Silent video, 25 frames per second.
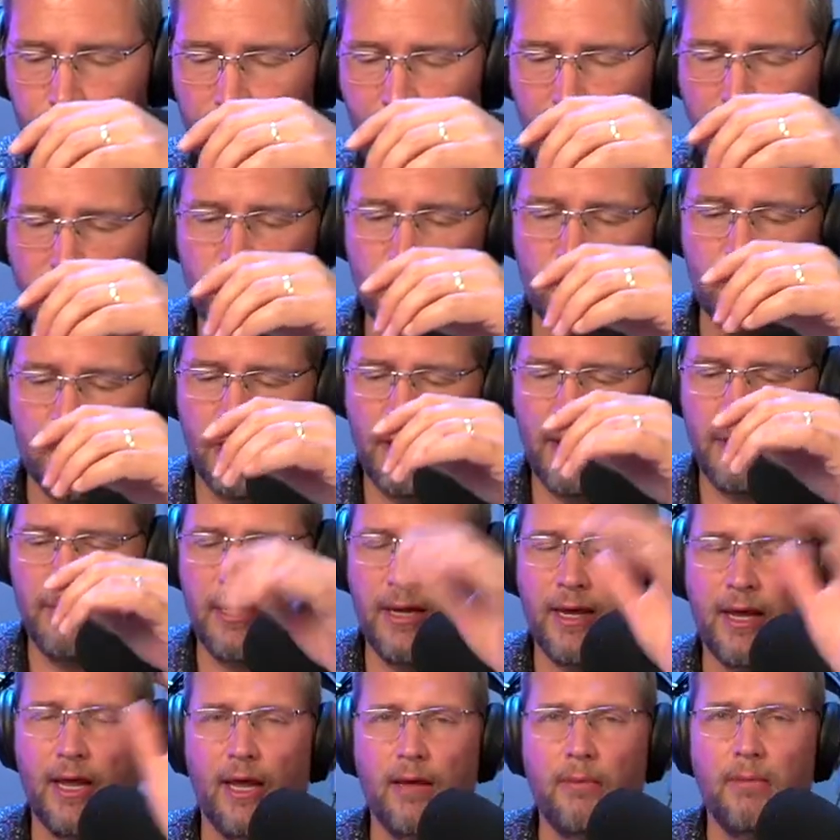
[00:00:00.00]
And so they
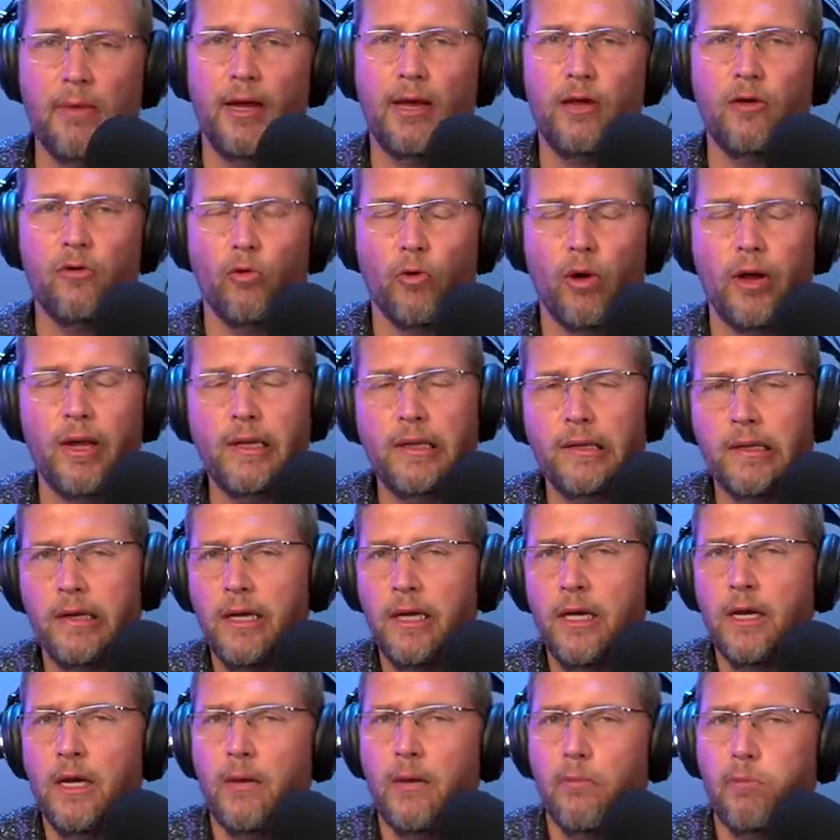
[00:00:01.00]
became a great
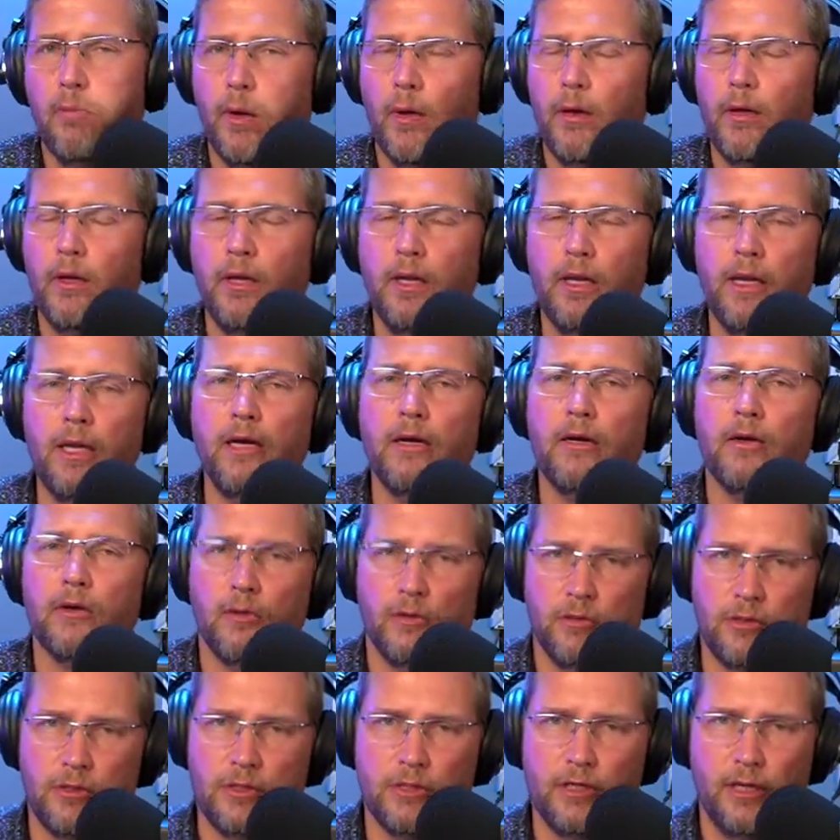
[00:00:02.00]

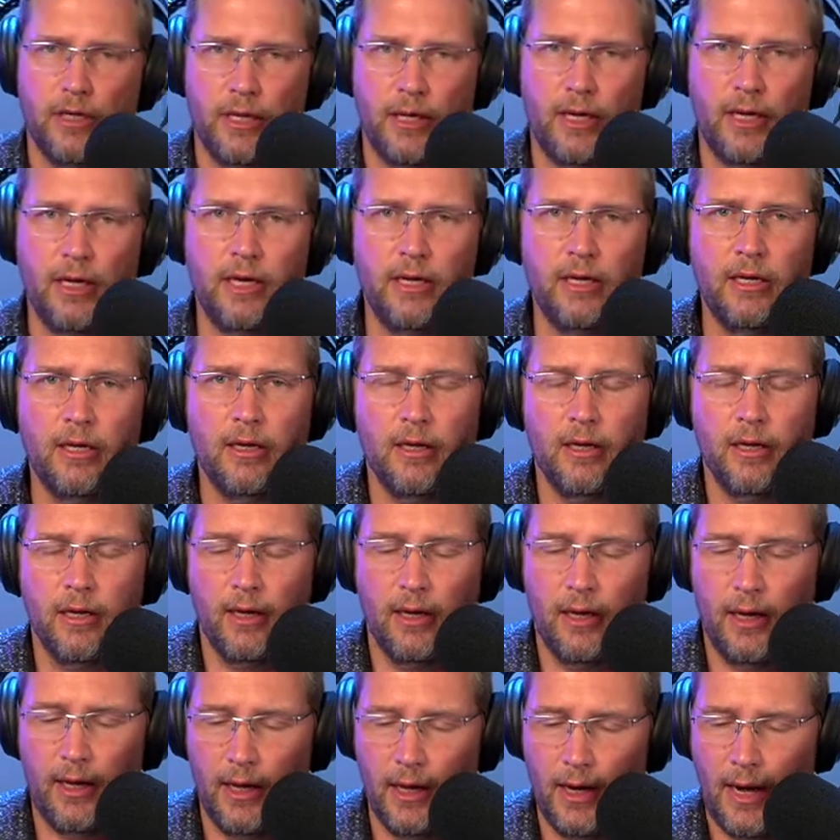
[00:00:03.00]
political city
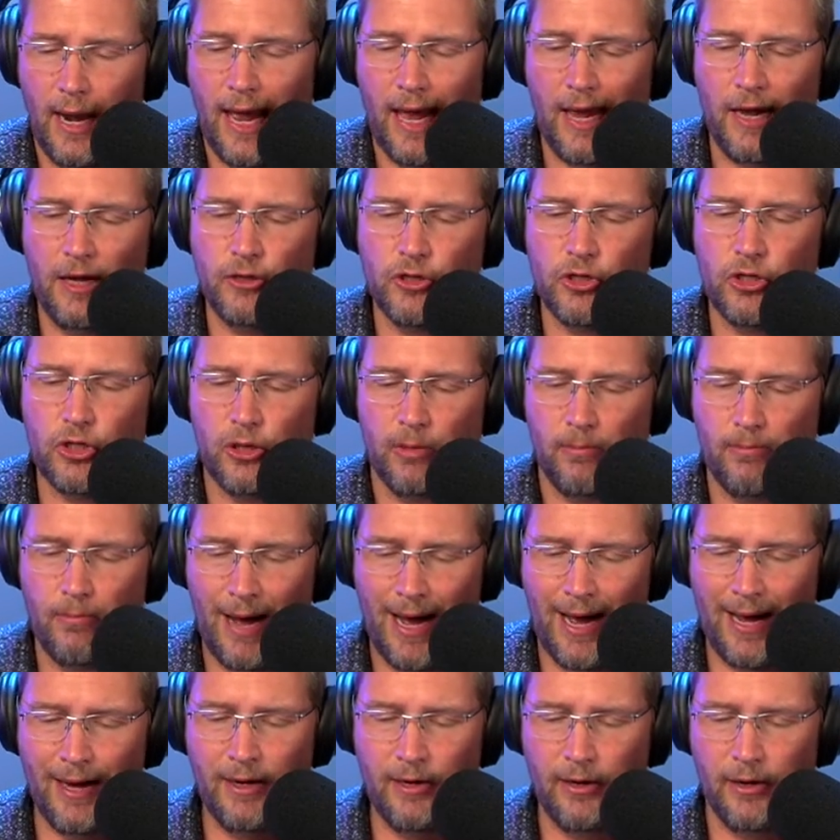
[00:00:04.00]
in Asia
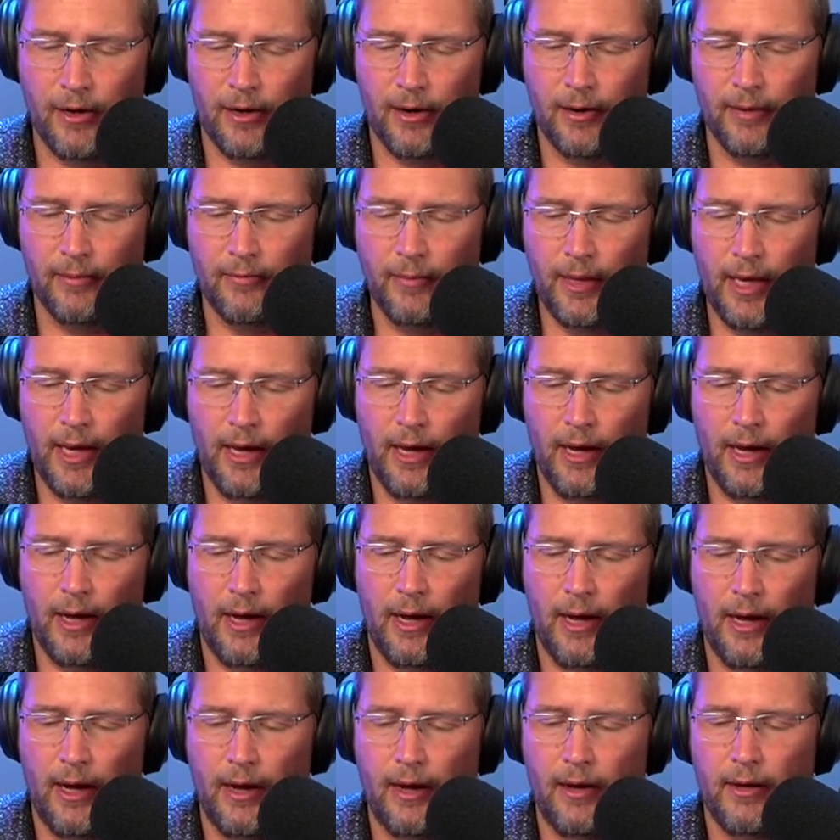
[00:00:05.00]
Minor.
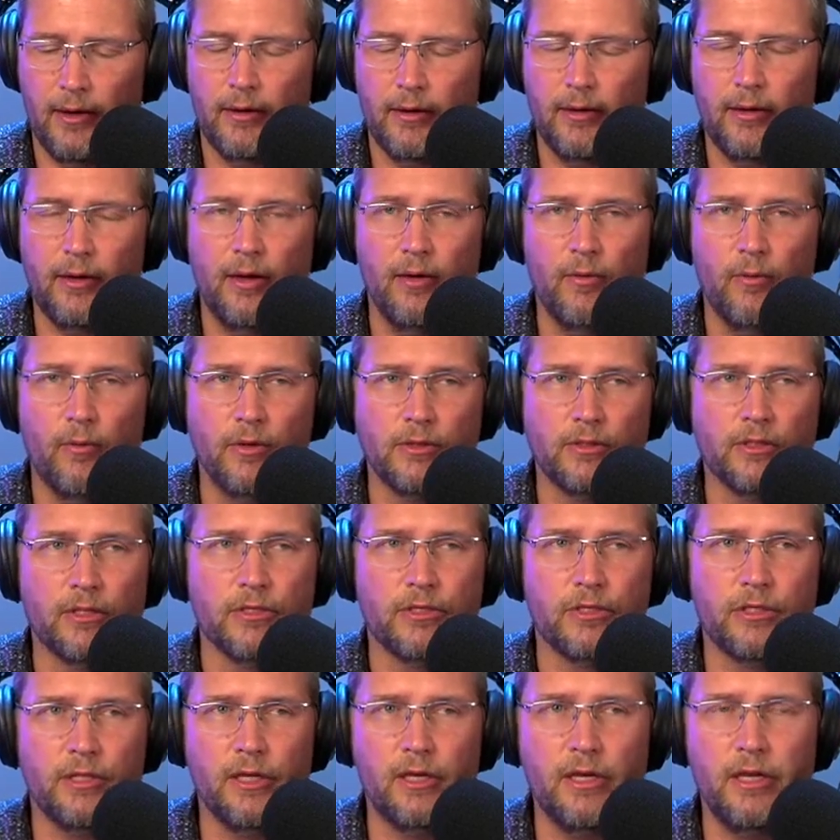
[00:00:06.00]
Uh, it was a
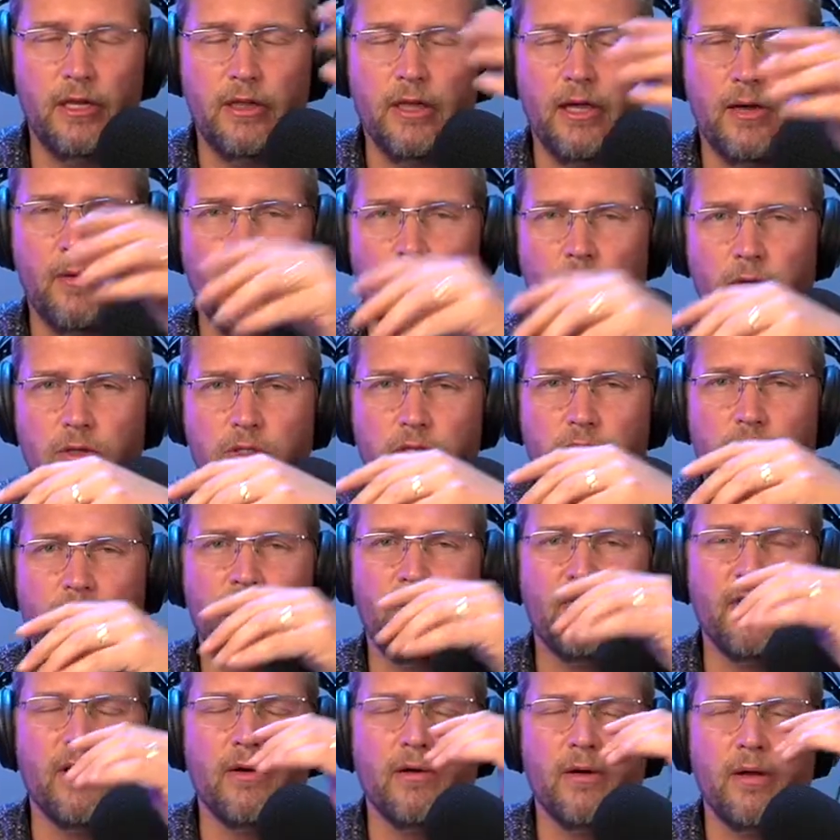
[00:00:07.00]
city that was a
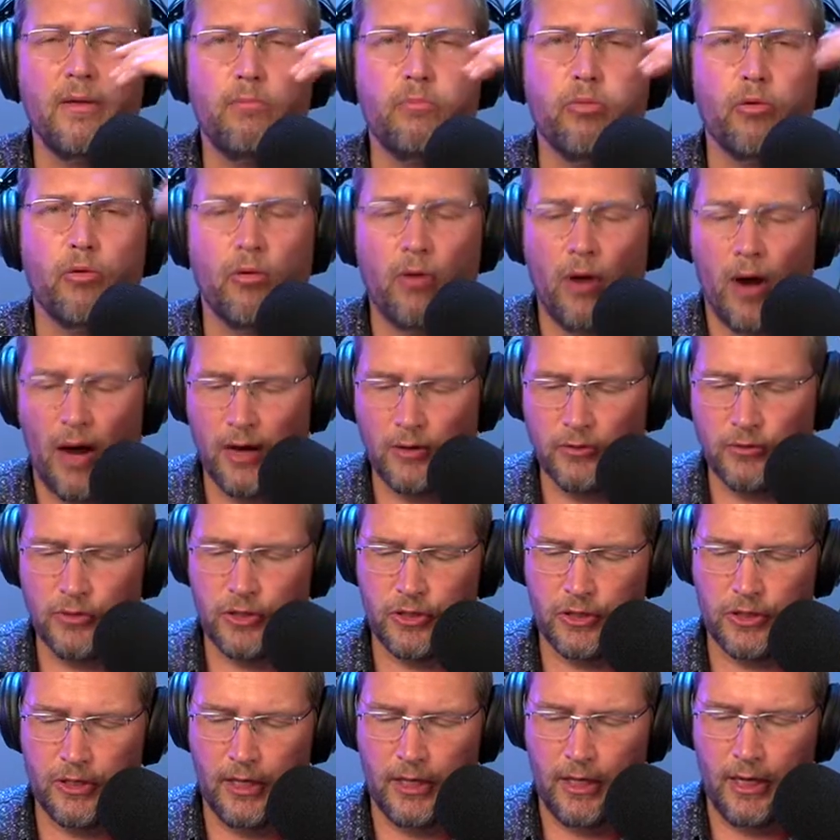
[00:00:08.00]
very proud
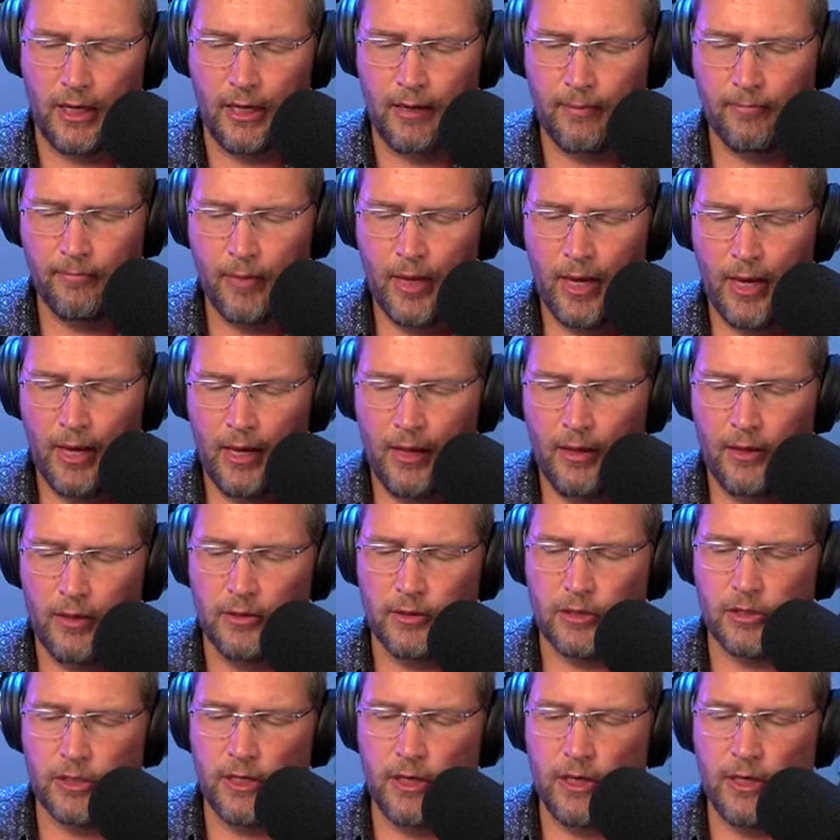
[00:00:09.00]
city. The
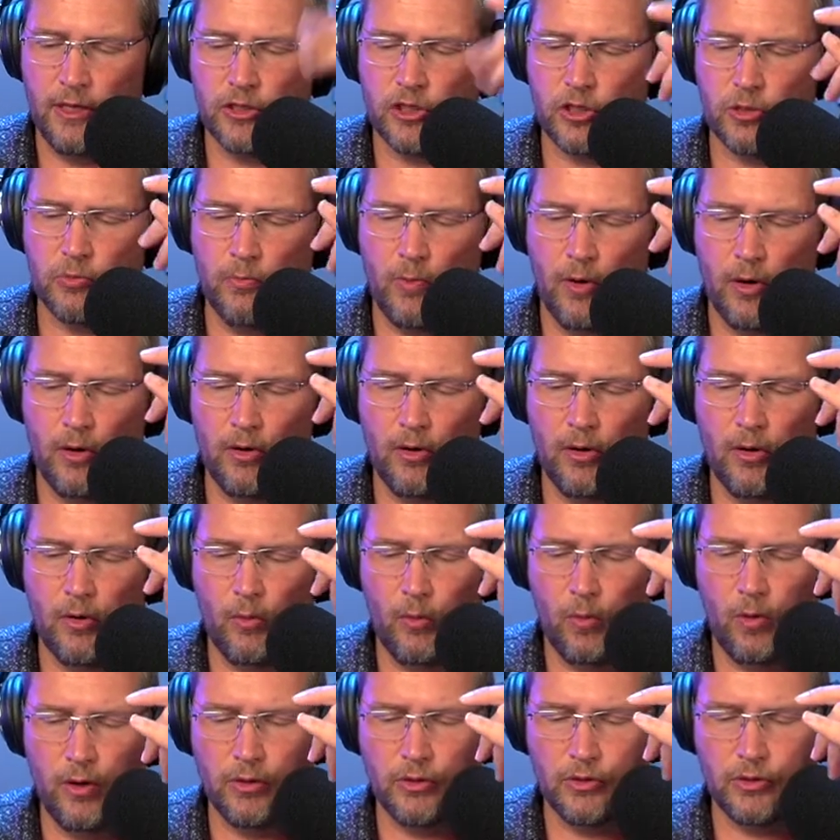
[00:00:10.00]
city of Smyrna
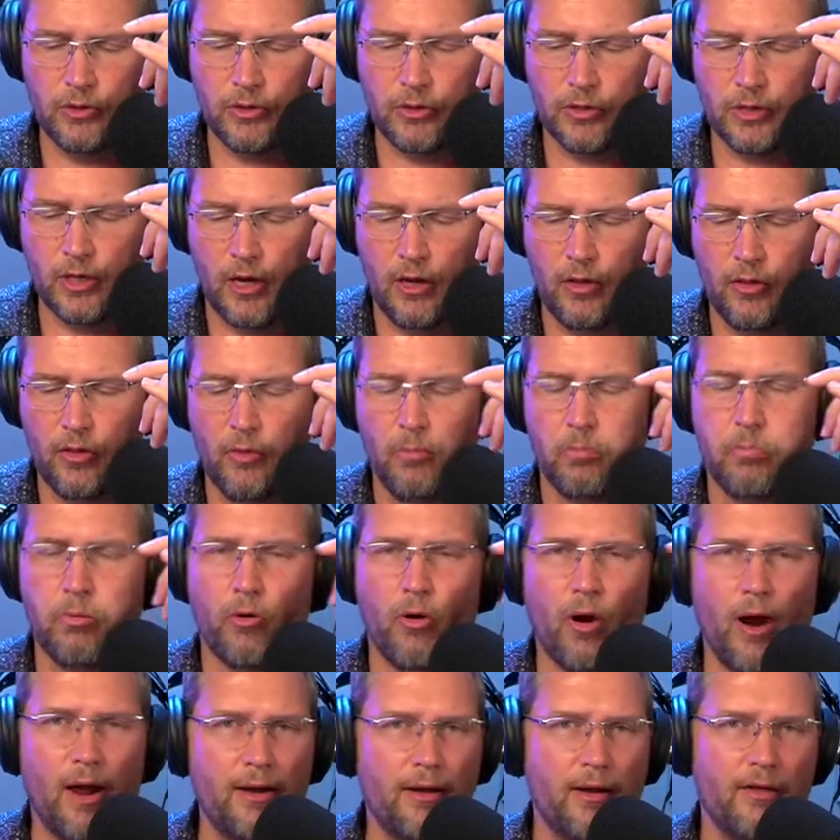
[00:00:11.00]
was uh, the
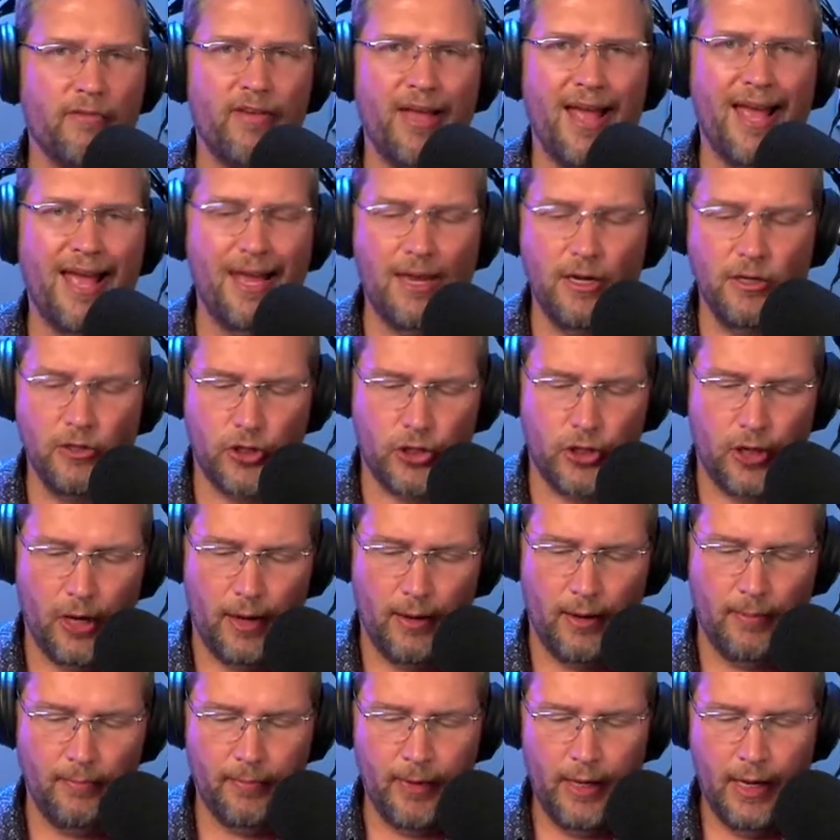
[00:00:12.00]
pride of
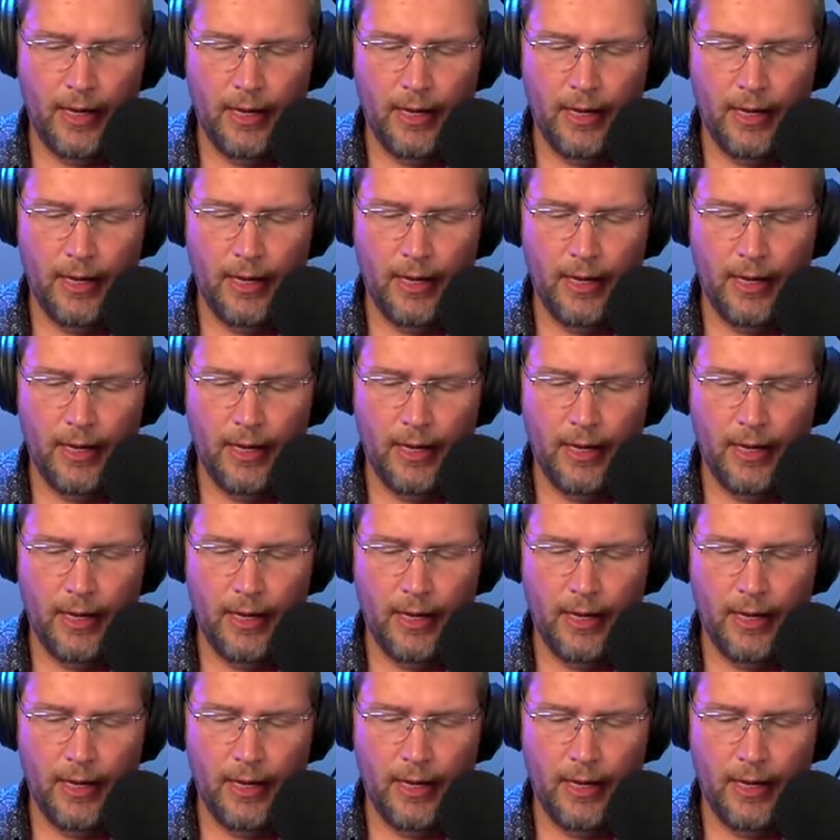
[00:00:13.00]
Asia.